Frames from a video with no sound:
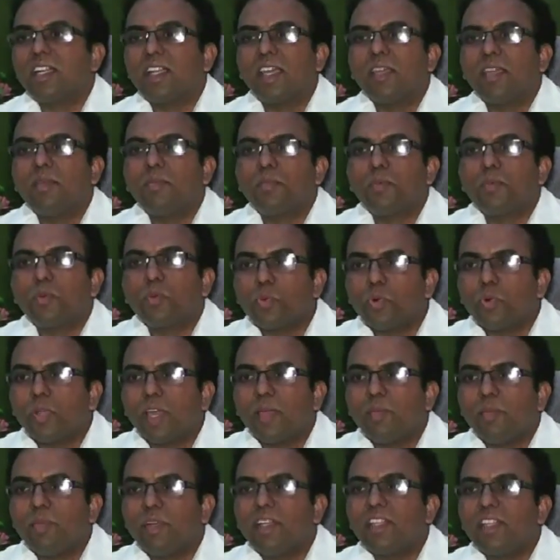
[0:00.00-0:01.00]
type 2
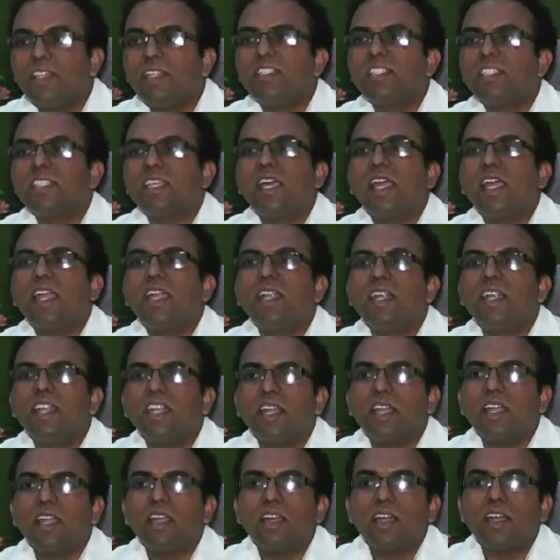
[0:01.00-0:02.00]
diabetes
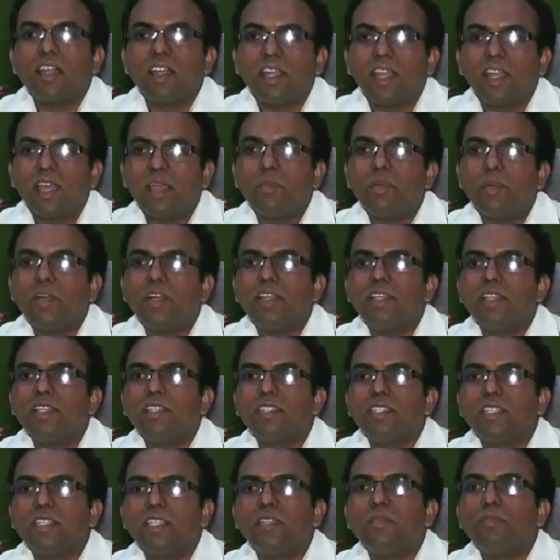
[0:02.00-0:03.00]
and
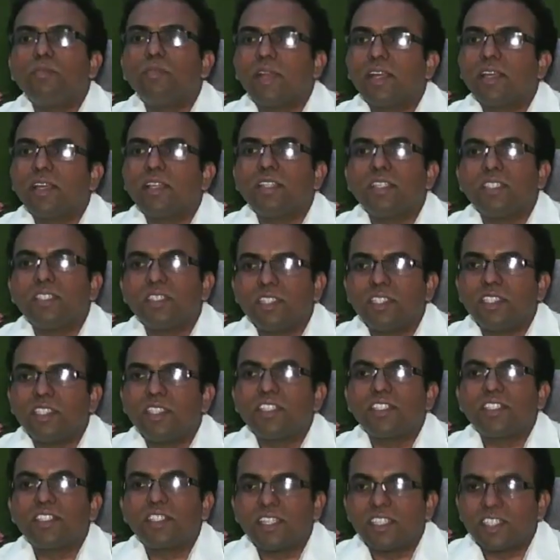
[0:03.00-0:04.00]
diabetes in pregnancy,
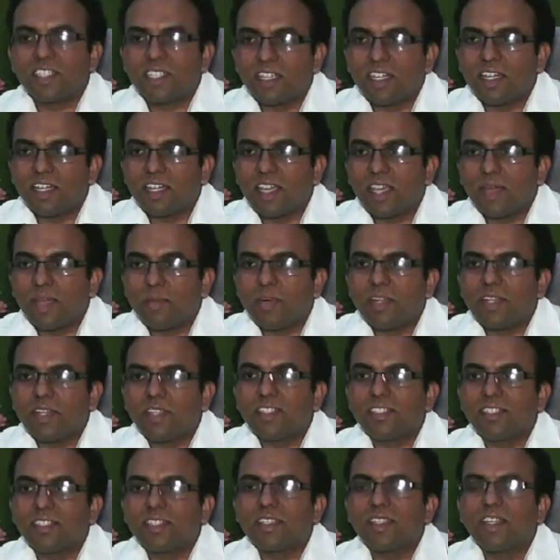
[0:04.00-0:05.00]
gestational
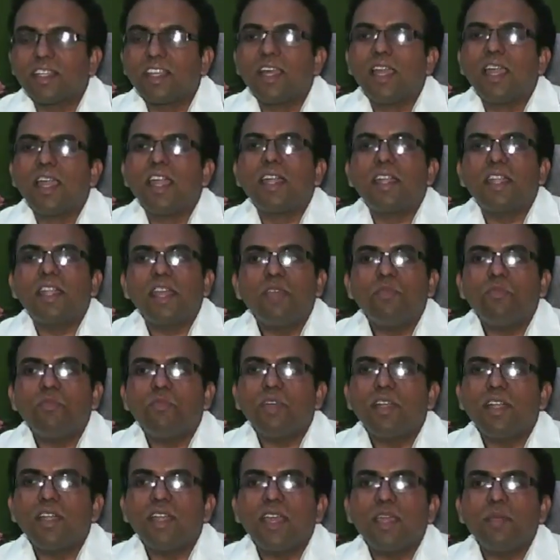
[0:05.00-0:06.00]
diabetes.
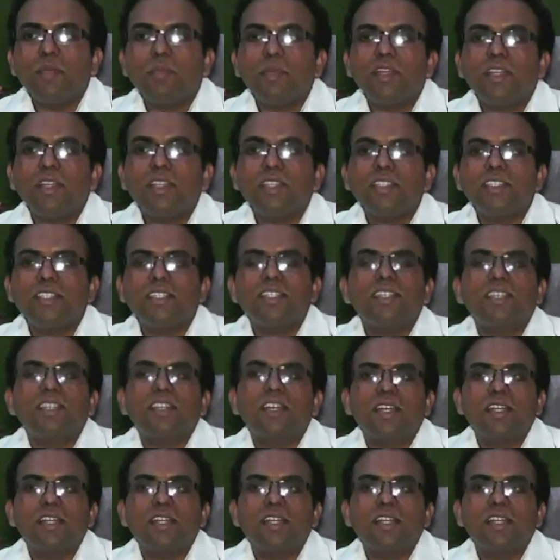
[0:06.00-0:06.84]
Type 1 diabetes is a